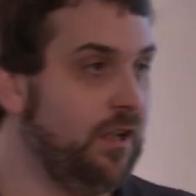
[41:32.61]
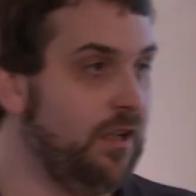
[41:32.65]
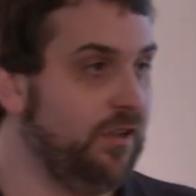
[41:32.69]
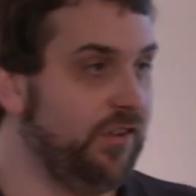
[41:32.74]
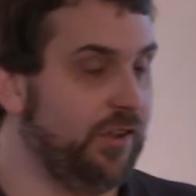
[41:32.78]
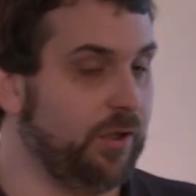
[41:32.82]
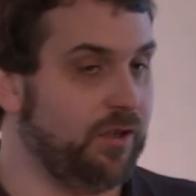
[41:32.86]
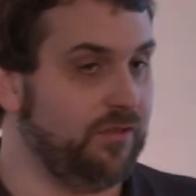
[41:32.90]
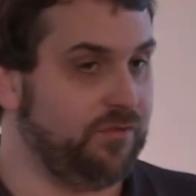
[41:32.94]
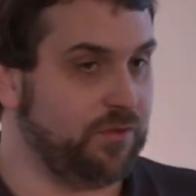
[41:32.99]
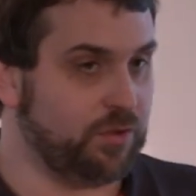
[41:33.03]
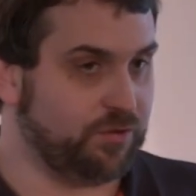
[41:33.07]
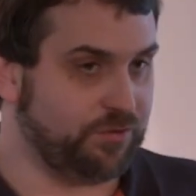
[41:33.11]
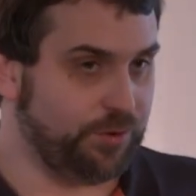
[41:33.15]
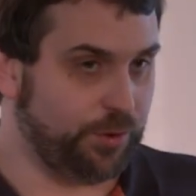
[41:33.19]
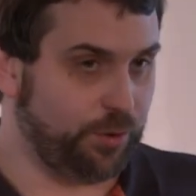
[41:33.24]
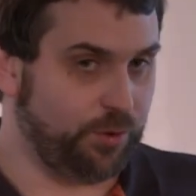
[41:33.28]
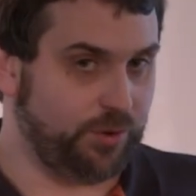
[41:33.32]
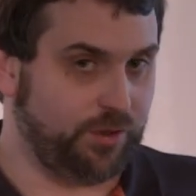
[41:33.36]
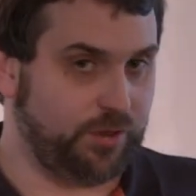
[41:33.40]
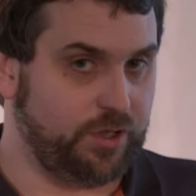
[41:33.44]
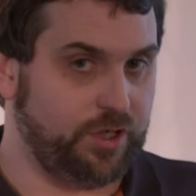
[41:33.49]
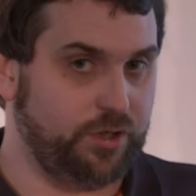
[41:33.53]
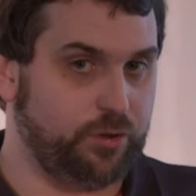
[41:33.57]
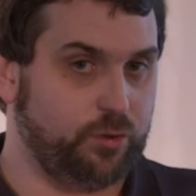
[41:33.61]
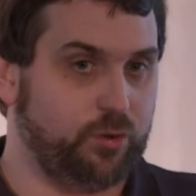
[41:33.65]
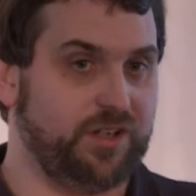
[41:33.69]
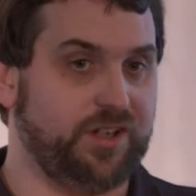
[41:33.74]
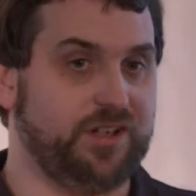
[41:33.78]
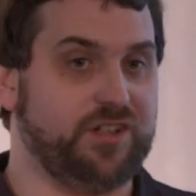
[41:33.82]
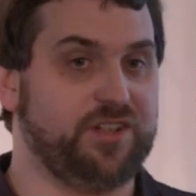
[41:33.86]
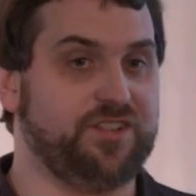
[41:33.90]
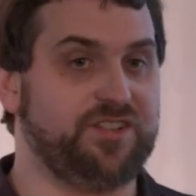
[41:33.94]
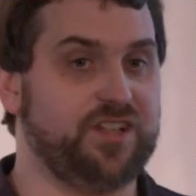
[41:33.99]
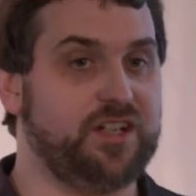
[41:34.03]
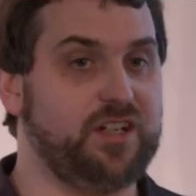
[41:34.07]
So if you're an
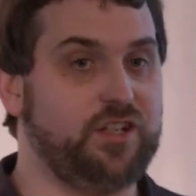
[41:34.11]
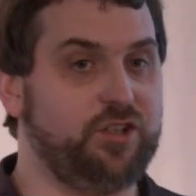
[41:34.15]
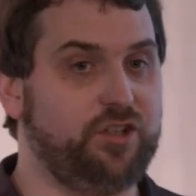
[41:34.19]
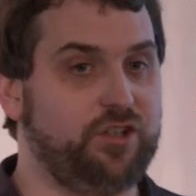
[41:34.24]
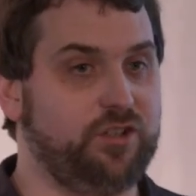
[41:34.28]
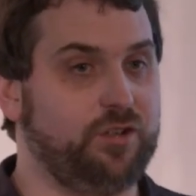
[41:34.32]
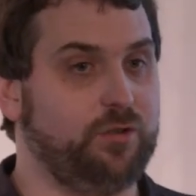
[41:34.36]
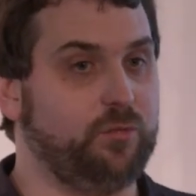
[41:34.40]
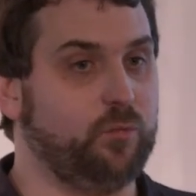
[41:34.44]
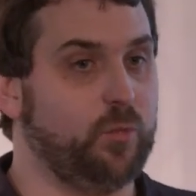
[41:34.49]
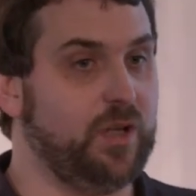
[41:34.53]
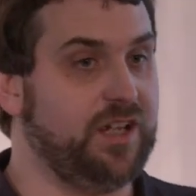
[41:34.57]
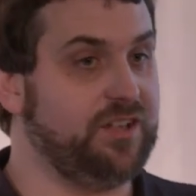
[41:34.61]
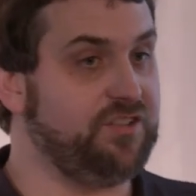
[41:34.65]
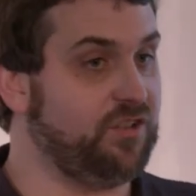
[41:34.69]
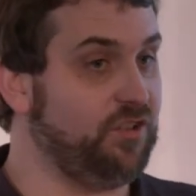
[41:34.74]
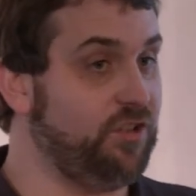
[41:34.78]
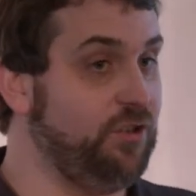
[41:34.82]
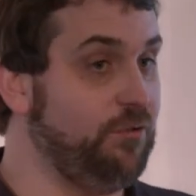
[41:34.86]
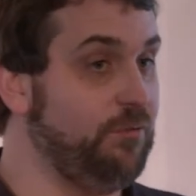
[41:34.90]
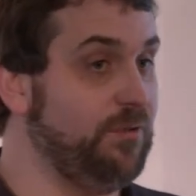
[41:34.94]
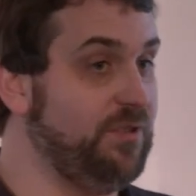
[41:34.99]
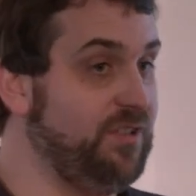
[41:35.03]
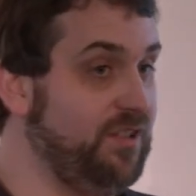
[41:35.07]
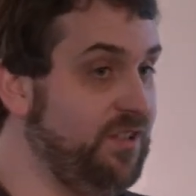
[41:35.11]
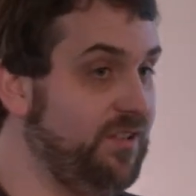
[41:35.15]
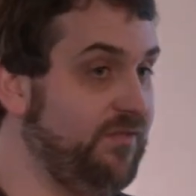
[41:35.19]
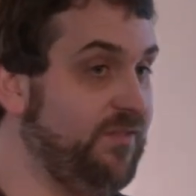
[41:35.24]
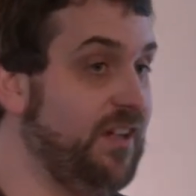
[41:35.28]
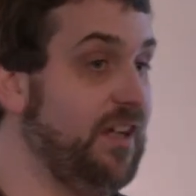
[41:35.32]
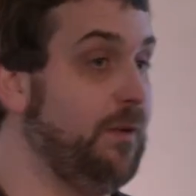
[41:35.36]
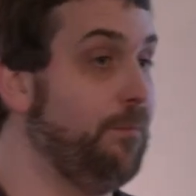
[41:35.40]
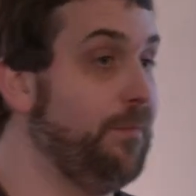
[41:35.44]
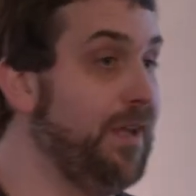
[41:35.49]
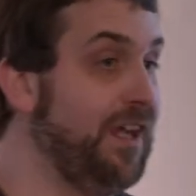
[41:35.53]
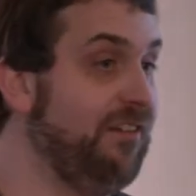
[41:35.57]
organization where security is
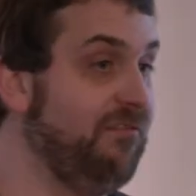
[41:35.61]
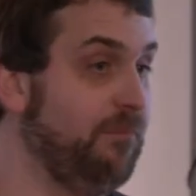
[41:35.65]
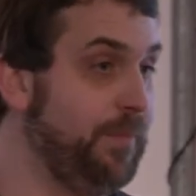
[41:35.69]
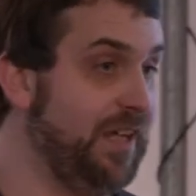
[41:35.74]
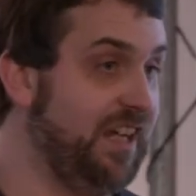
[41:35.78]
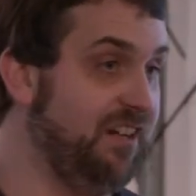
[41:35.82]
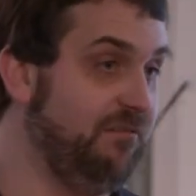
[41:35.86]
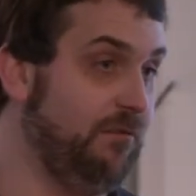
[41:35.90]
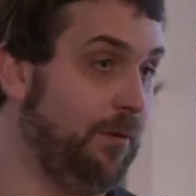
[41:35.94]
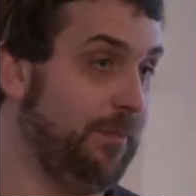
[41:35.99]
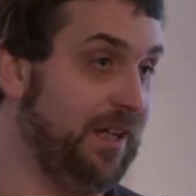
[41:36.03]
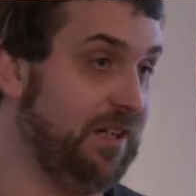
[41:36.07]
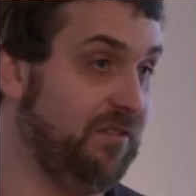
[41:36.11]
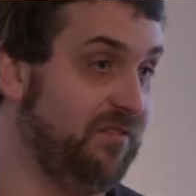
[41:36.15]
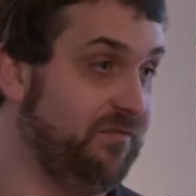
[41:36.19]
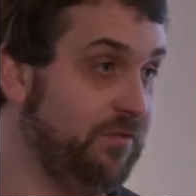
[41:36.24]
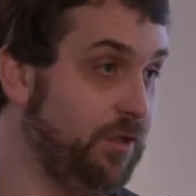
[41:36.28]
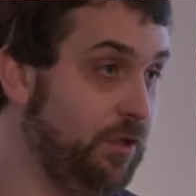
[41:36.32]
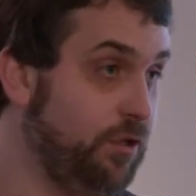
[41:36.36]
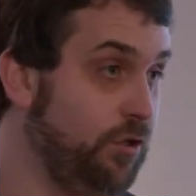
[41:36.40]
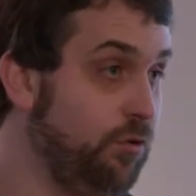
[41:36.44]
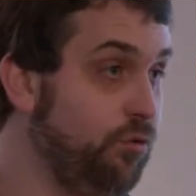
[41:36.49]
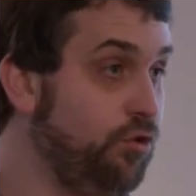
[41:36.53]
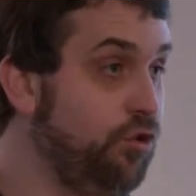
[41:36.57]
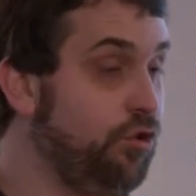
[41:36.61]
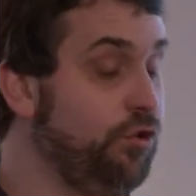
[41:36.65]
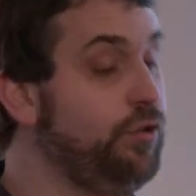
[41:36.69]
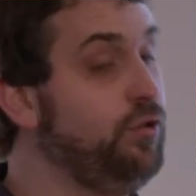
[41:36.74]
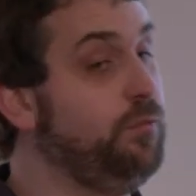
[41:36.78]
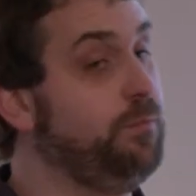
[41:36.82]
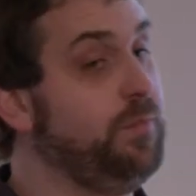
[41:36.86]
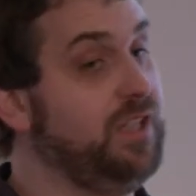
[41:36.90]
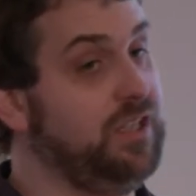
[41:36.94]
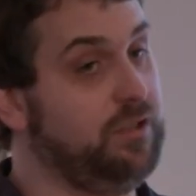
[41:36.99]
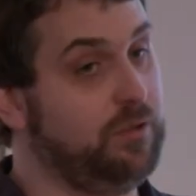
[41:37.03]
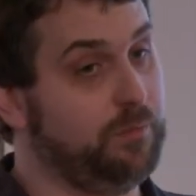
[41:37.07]
that paramount that you
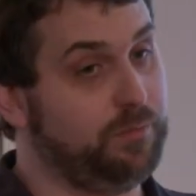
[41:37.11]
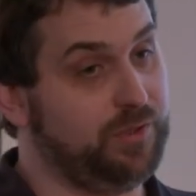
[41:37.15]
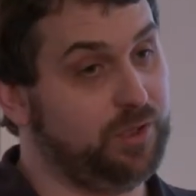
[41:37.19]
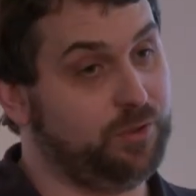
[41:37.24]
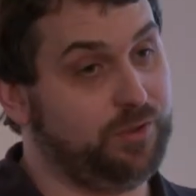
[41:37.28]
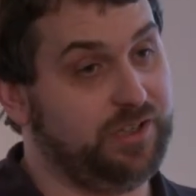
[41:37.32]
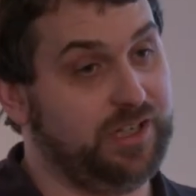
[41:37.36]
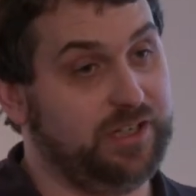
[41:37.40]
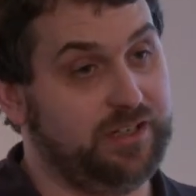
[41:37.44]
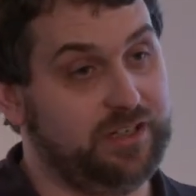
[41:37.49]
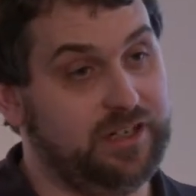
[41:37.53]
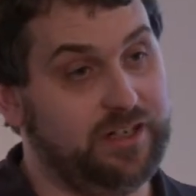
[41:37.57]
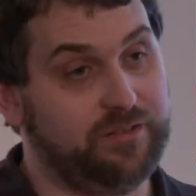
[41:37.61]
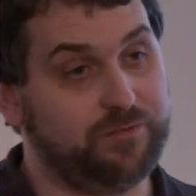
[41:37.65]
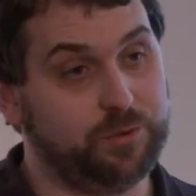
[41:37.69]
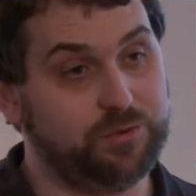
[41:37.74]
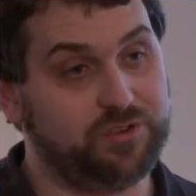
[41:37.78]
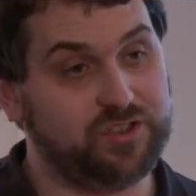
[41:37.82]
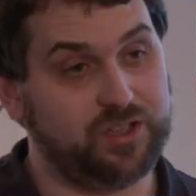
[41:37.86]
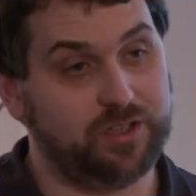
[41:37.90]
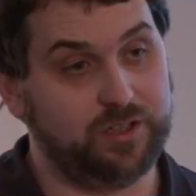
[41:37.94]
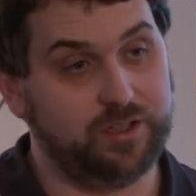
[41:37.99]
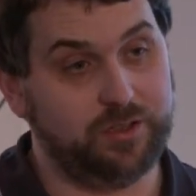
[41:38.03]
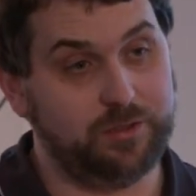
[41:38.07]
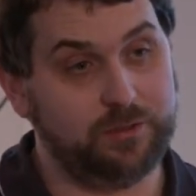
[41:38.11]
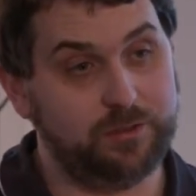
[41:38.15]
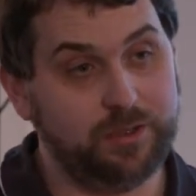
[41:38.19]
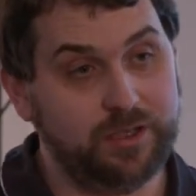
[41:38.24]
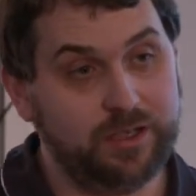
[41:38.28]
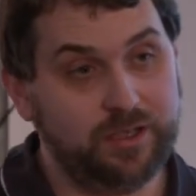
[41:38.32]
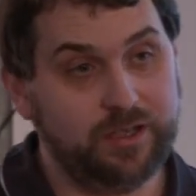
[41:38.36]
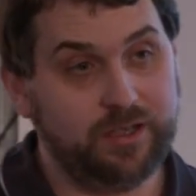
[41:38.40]
should be deploying level 2,